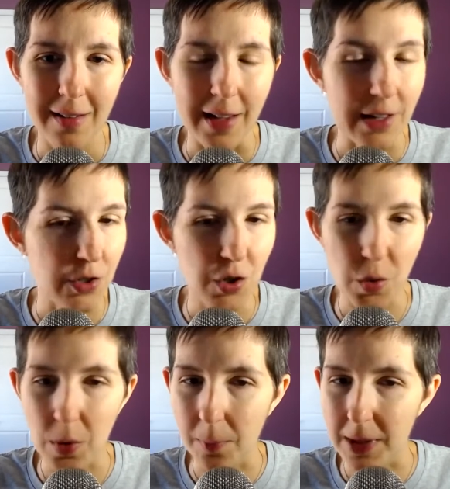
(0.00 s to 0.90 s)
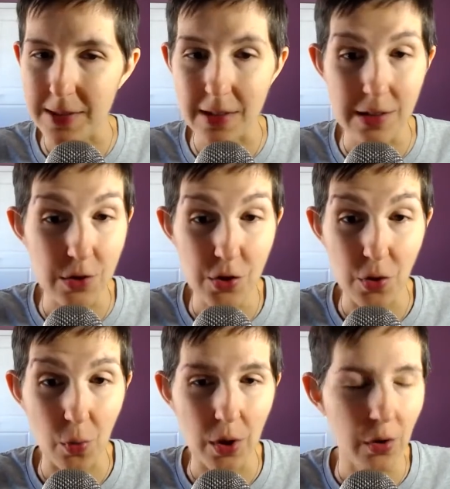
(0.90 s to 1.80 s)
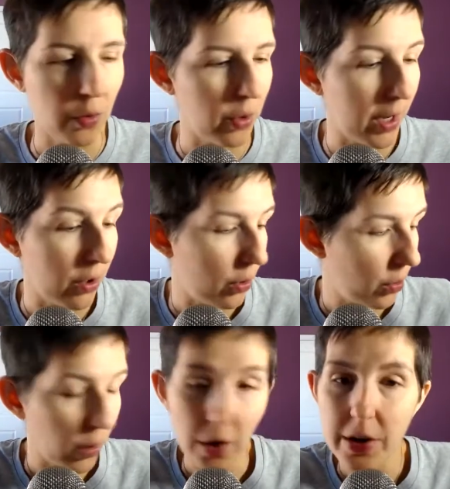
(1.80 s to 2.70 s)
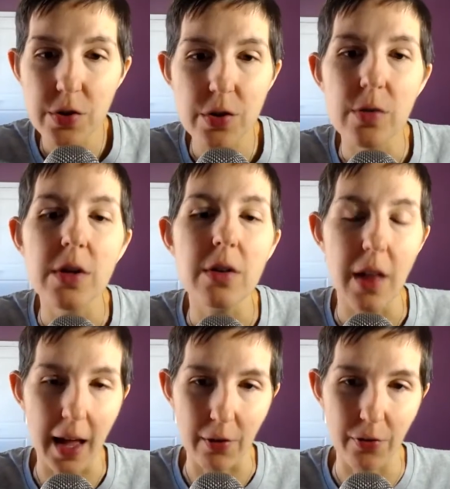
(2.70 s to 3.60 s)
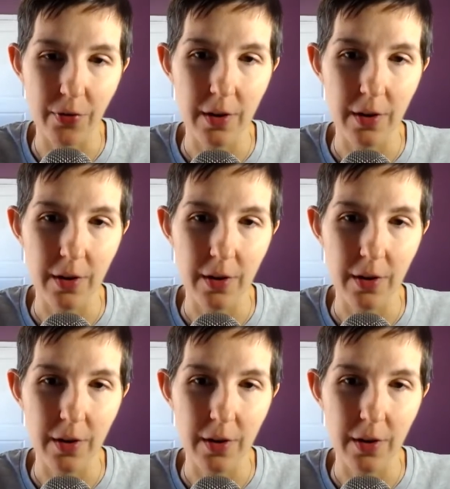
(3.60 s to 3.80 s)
It's true in business, it's true in your career, it's true in your life.